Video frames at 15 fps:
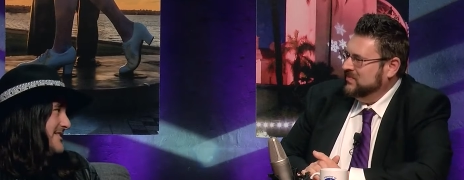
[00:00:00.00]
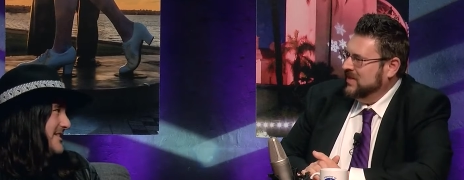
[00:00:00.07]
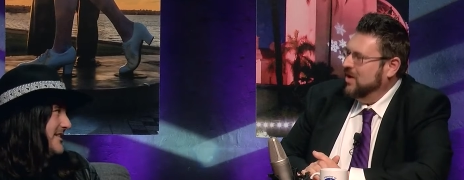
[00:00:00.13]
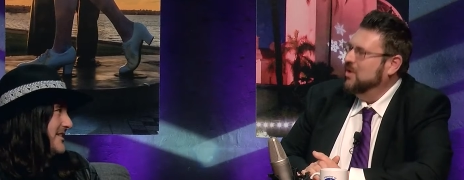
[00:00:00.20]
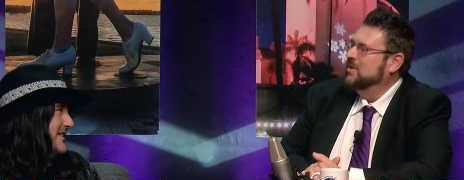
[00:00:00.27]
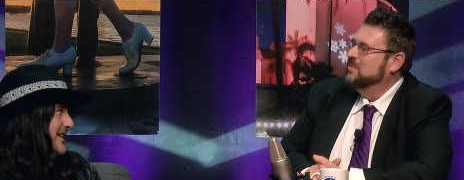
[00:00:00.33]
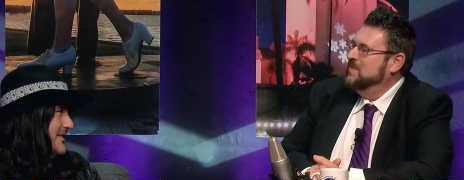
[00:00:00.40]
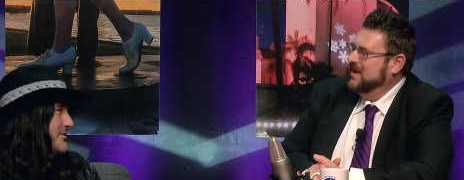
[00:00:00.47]

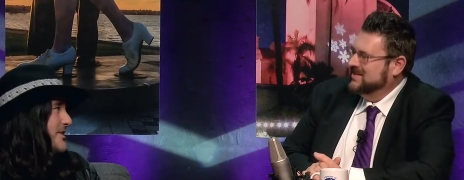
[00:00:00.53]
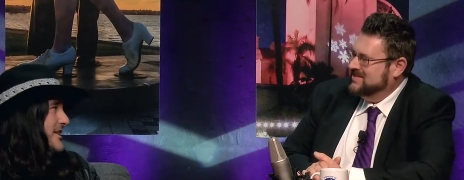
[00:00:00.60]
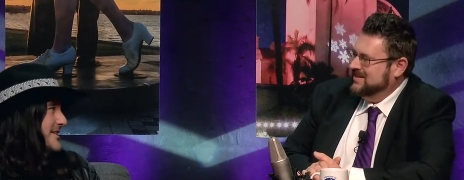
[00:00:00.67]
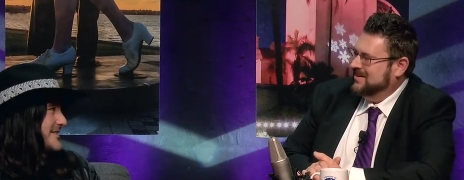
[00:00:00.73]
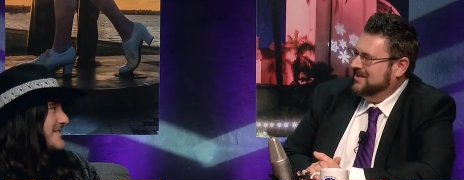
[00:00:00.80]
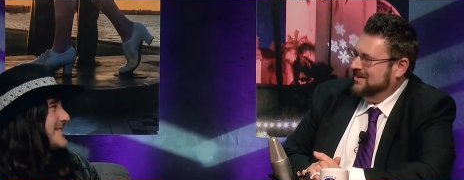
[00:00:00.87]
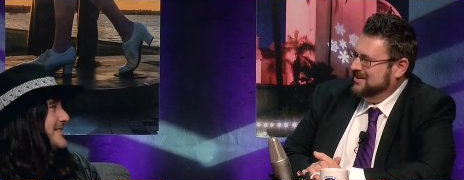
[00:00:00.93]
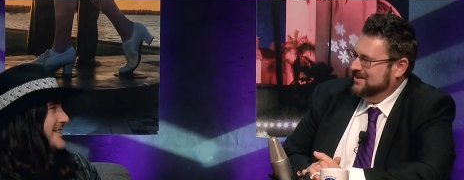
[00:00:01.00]
Speaker 1: So it makes it
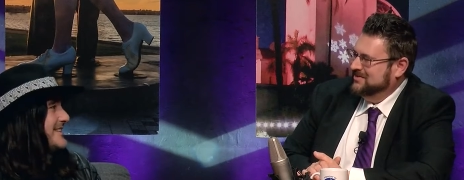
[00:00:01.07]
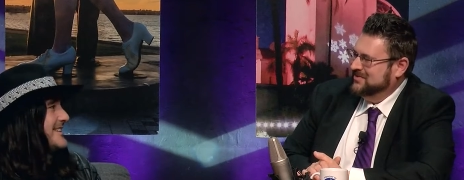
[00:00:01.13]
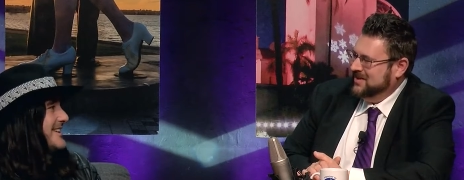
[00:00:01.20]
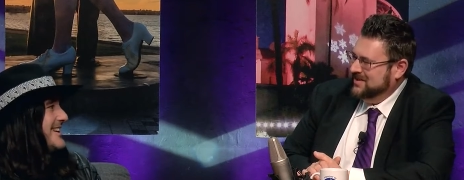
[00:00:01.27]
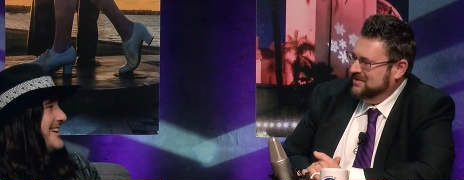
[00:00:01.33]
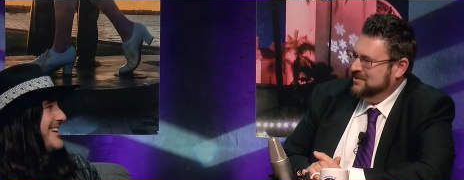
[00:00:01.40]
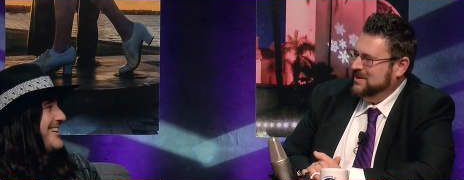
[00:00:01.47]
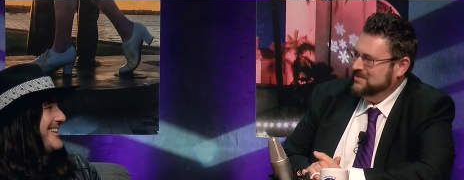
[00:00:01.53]
harder to
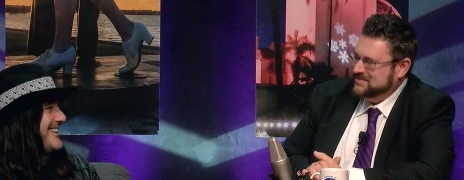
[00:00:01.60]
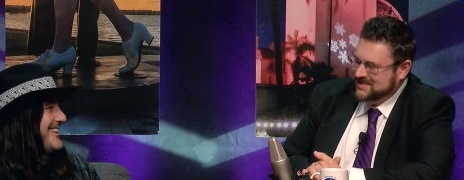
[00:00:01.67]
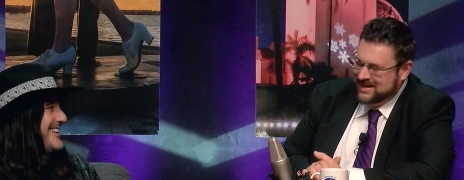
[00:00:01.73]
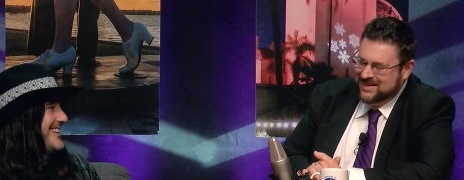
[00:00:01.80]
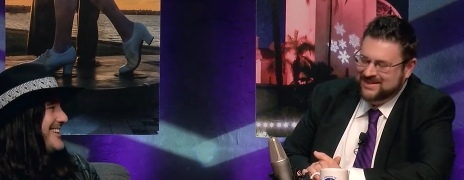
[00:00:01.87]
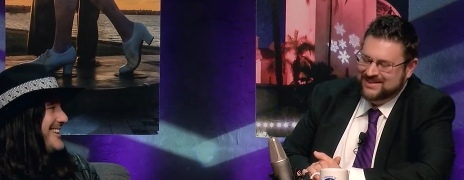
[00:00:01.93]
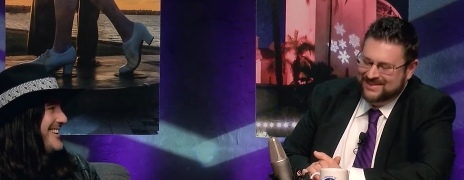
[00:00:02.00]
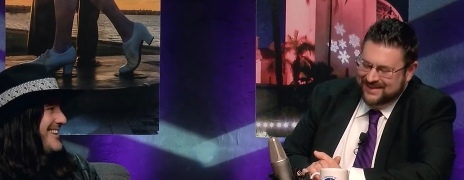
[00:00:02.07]
find the
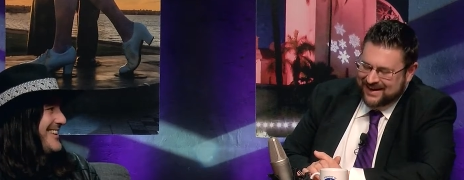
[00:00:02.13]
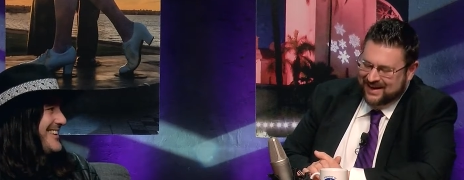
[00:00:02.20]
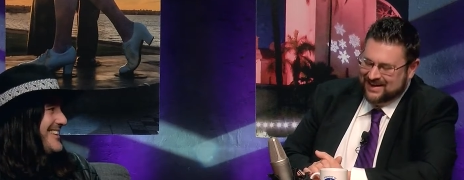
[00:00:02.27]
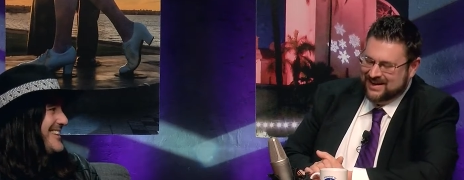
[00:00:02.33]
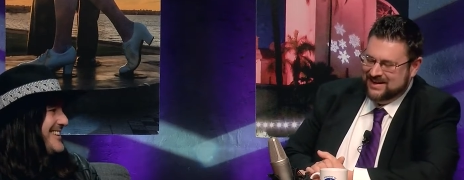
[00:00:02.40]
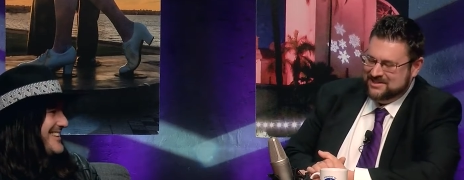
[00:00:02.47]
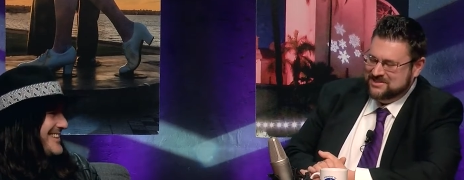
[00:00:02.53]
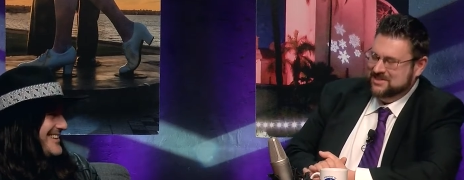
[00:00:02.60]
website? I
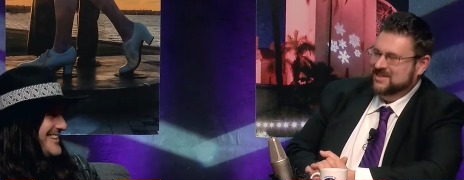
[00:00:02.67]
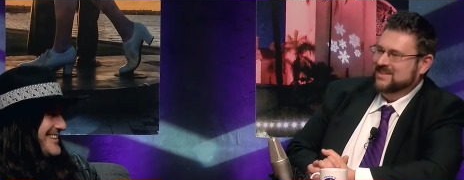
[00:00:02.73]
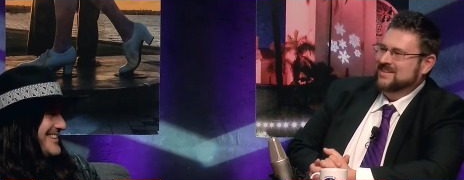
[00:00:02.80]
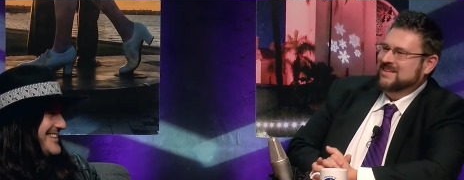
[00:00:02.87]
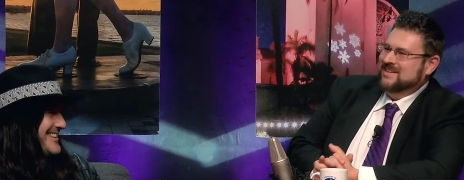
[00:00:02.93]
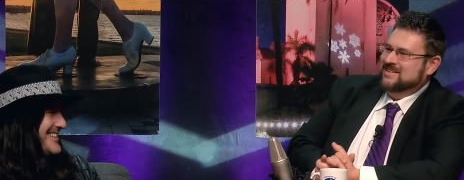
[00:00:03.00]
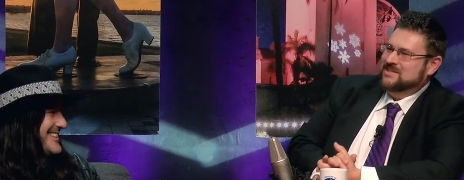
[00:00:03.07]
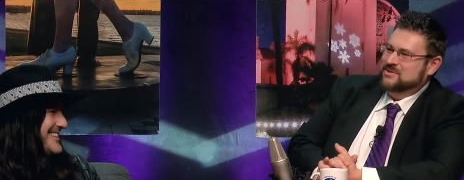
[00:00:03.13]
gotcha.
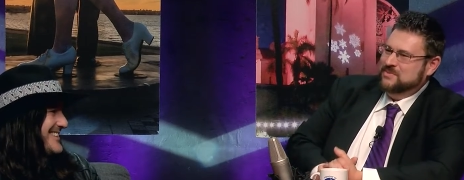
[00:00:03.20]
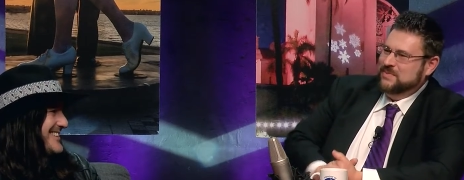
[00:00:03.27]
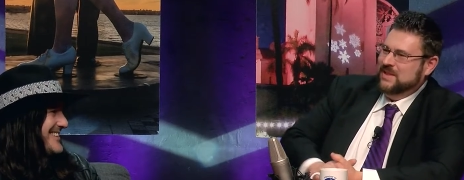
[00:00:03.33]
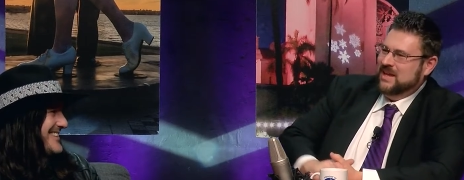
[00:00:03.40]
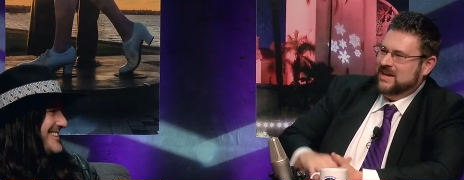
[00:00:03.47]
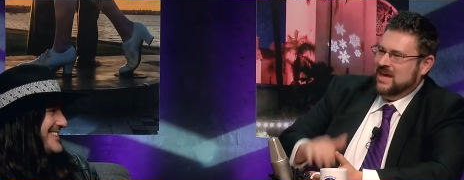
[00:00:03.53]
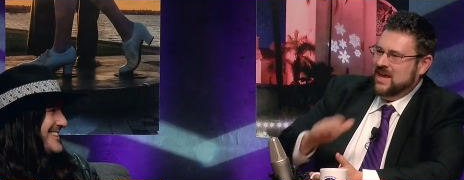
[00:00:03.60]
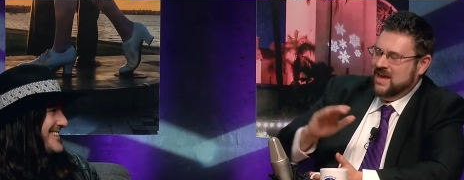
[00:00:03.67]
So it should be like